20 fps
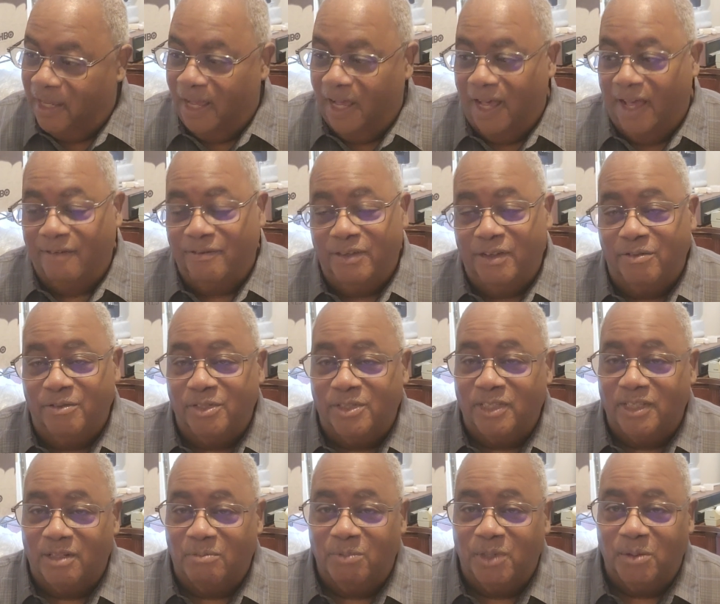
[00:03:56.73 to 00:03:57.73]
I've never
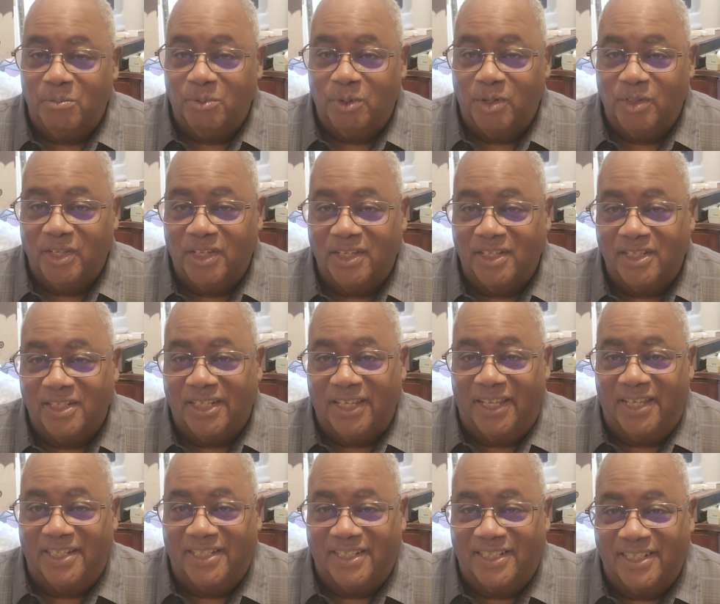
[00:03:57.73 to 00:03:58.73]
seen a Big Brother
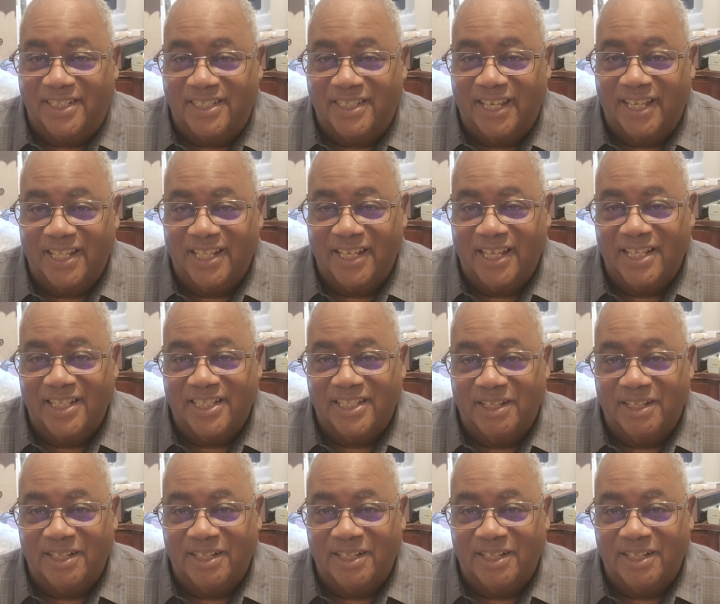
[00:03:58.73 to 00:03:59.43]
contestant say that.